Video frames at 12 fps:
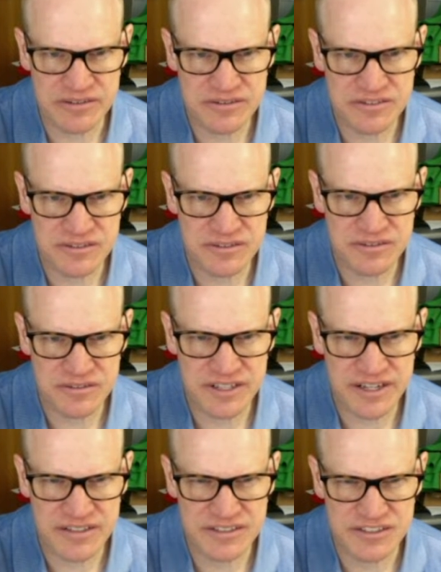So
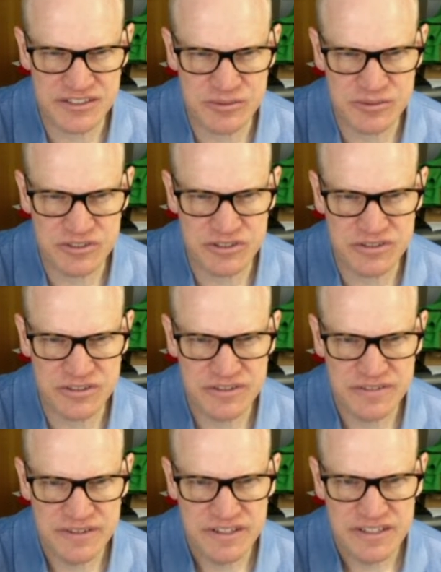that is your result.
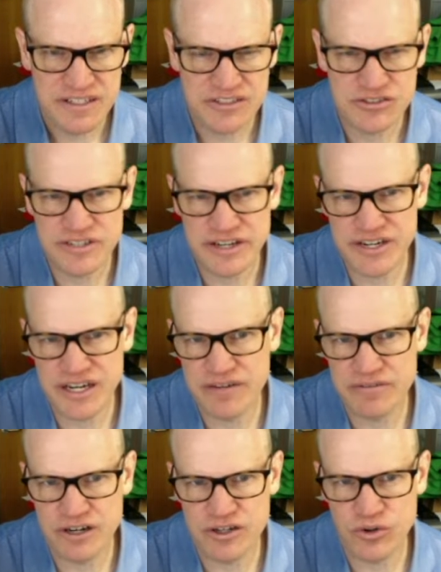And so now you
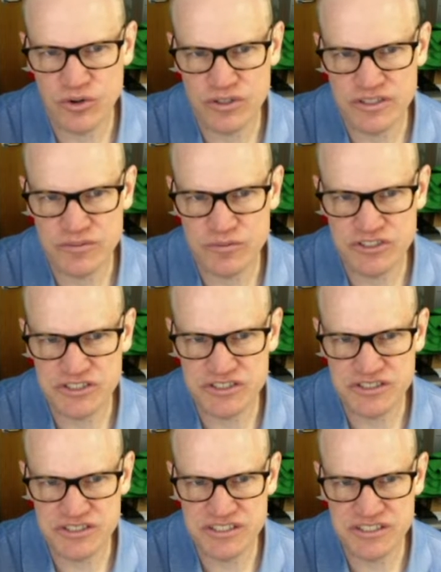have a coordinate, which is
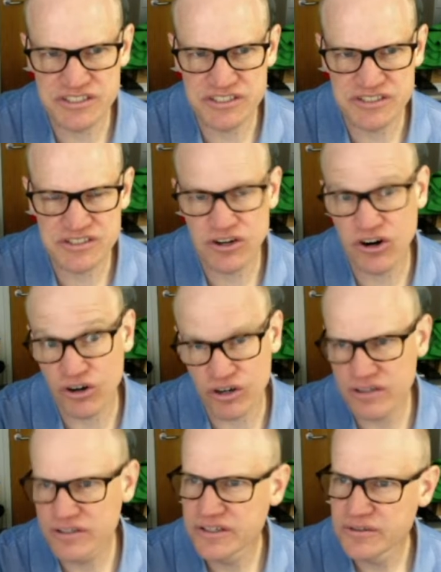the distance
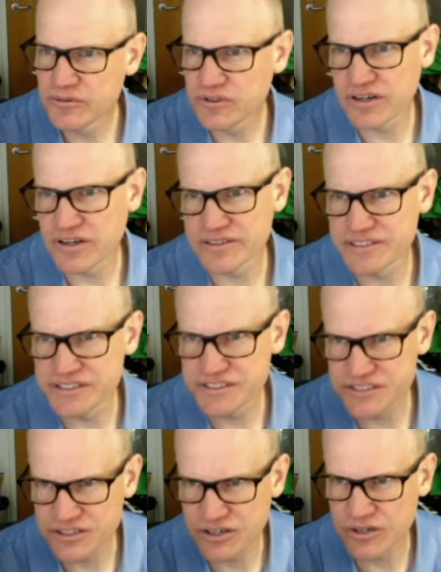r. We'll call it the
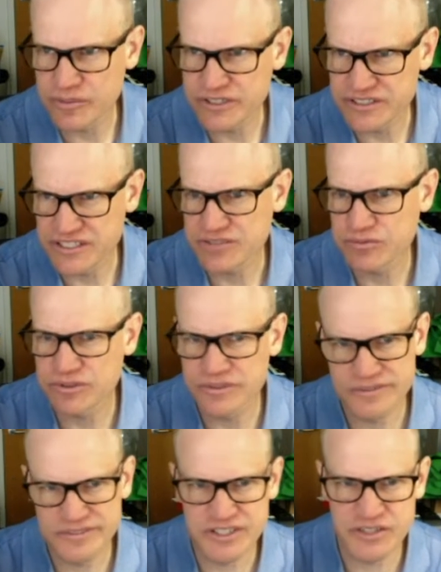distance r because that's what
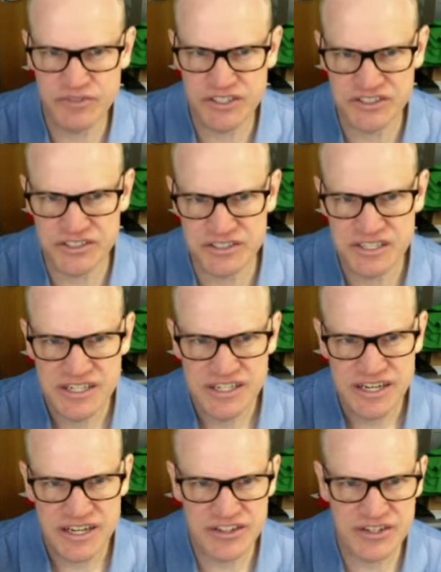the convention is.
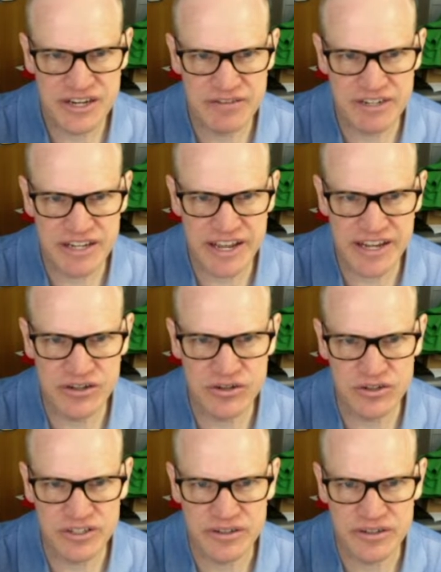And then you have an angle
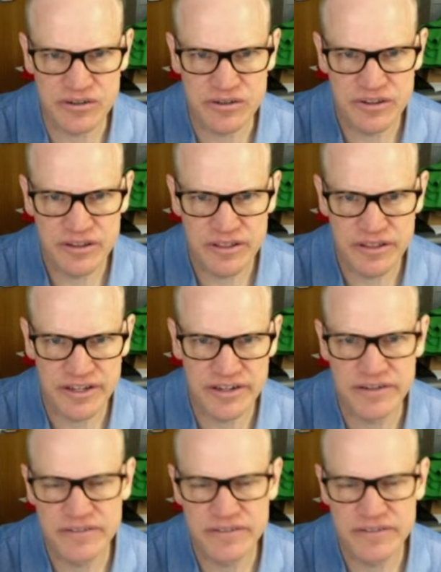here, theta.